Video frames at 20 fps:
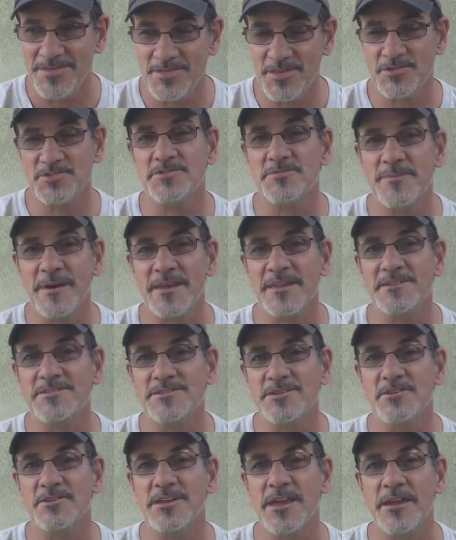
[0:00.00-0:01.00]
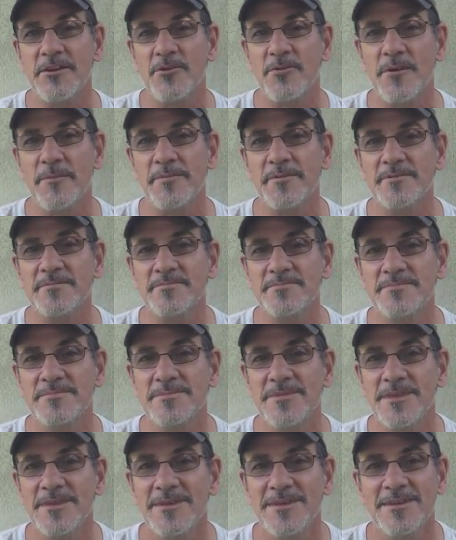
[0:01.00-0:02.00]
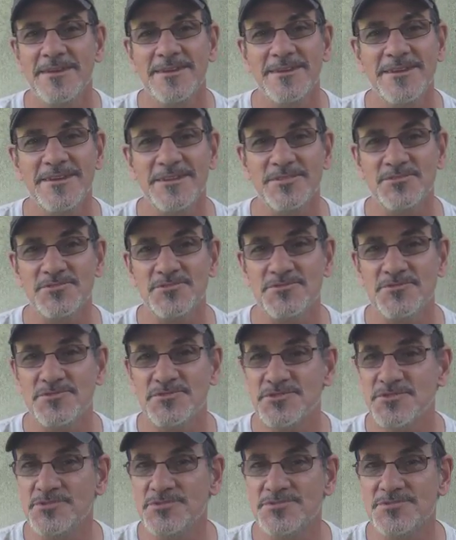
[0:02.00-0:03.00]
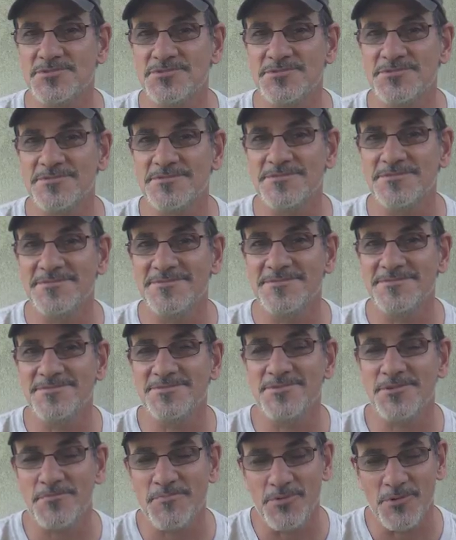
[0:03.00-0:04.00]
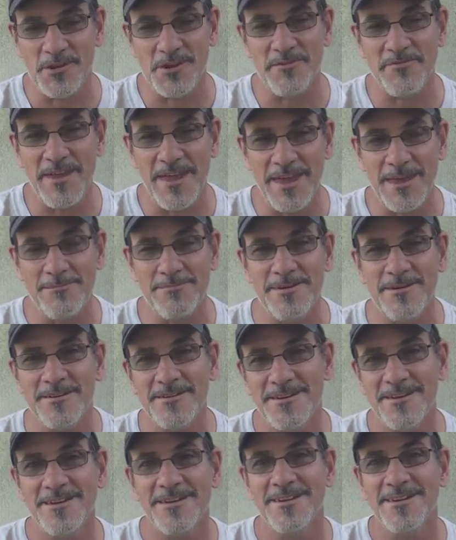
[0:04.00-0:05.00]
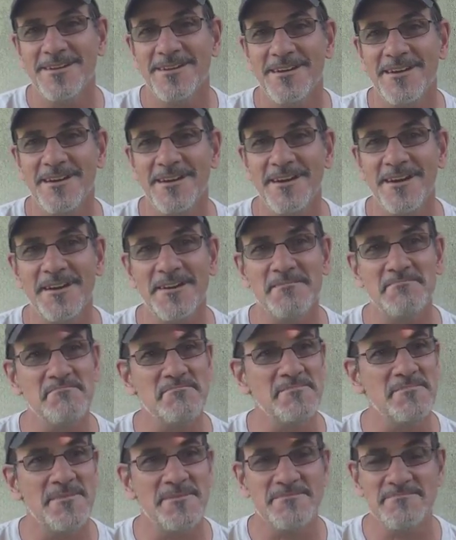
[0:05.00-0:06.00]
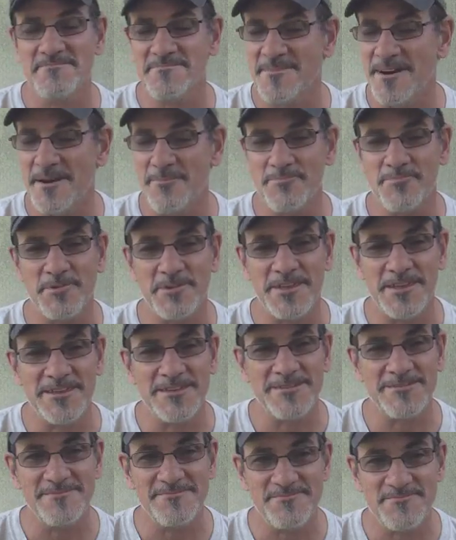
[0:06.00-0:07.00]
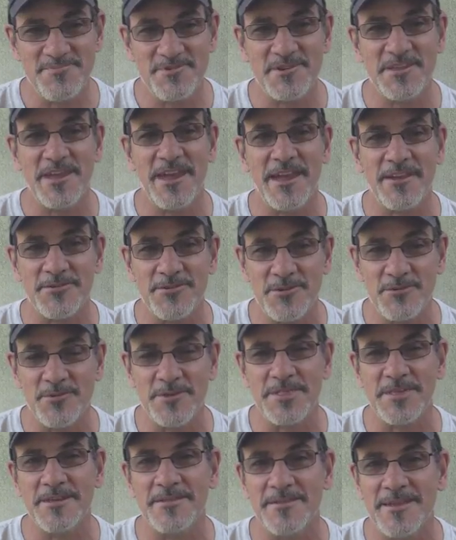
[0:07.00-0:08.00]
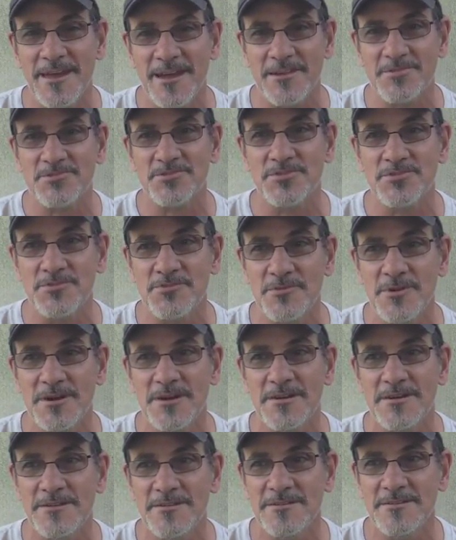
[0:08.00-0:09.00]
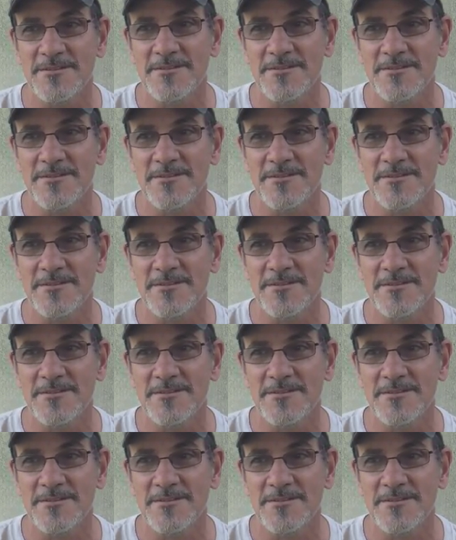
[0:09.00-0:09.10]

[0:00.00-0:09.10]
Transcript: this is my concealed carry weapon. It shoots to point of aim. I'm pretty accurate with it out to,